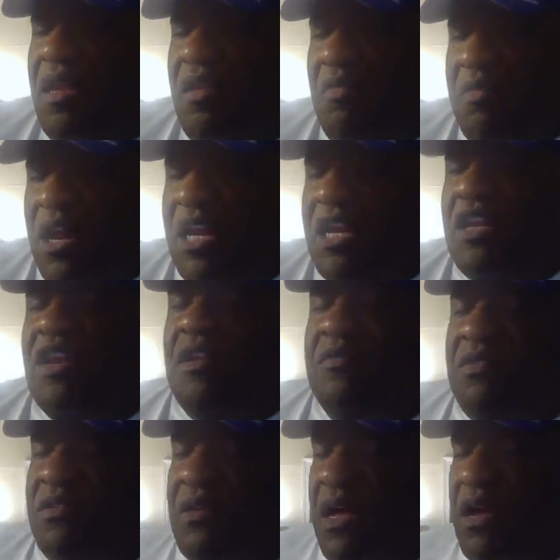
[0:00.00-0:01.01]
But
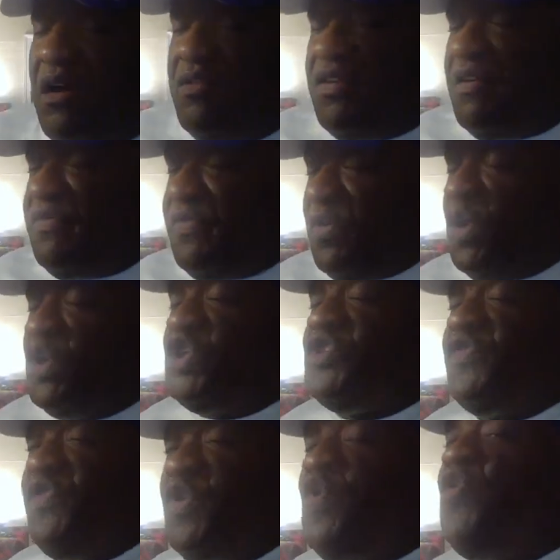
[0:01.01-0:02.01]
the first
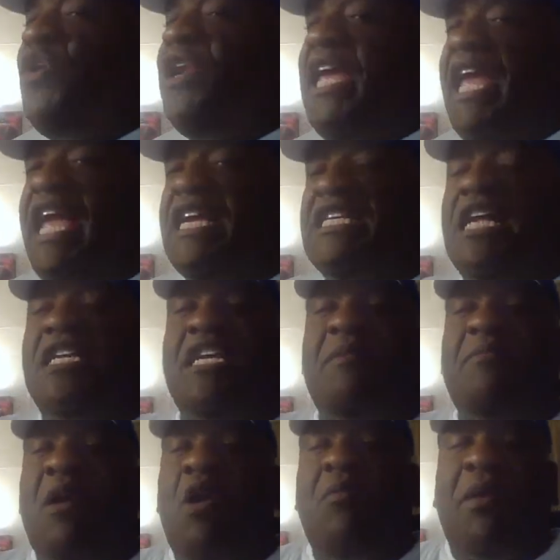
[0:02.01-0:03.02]
few legs I
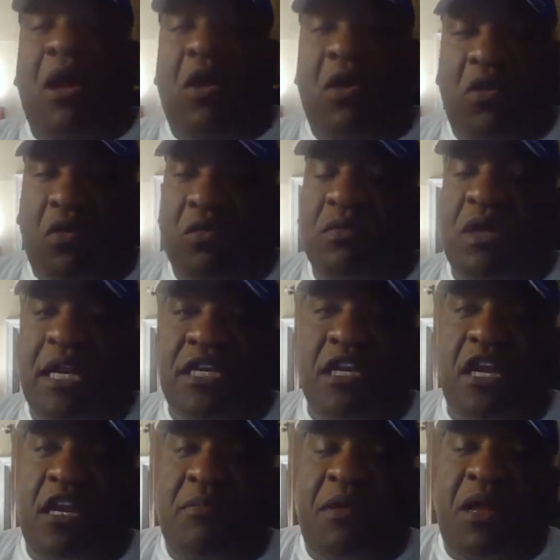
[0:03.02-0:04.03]
did on my own. I
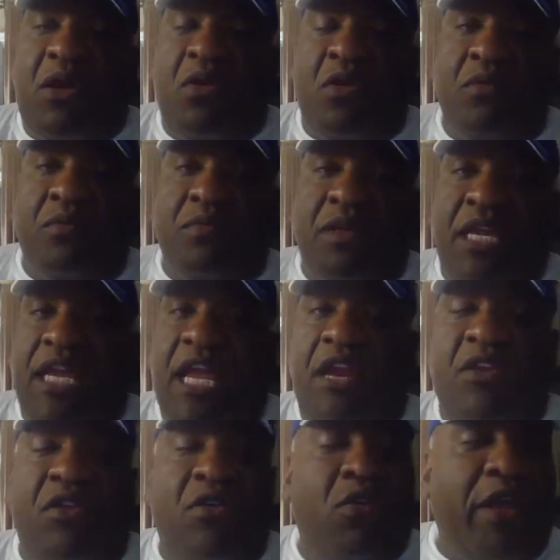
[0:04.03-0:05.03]
done on my own. I didn't
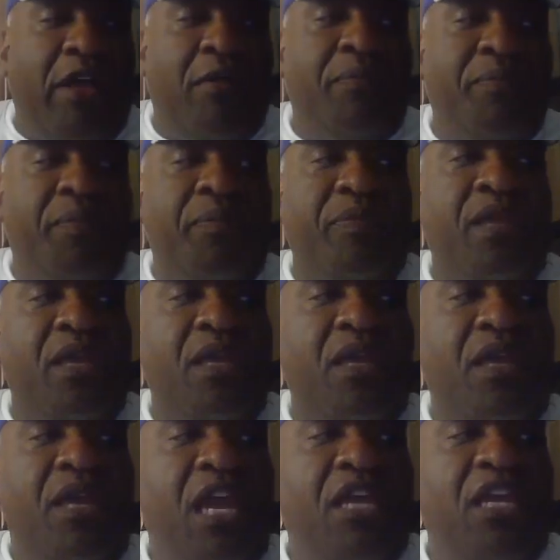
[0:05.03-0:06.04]
have no help.
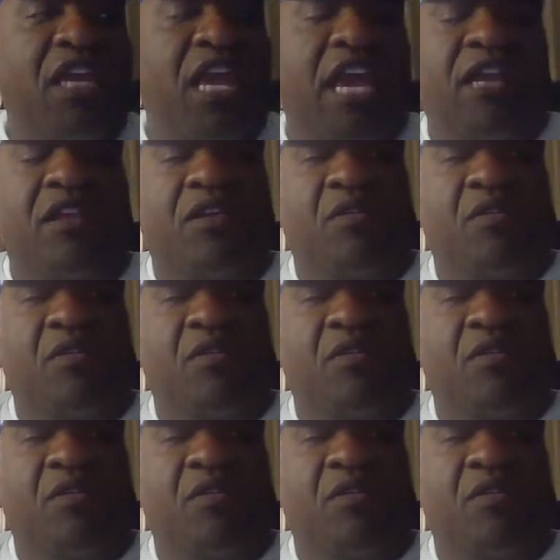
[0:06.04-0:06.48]
And then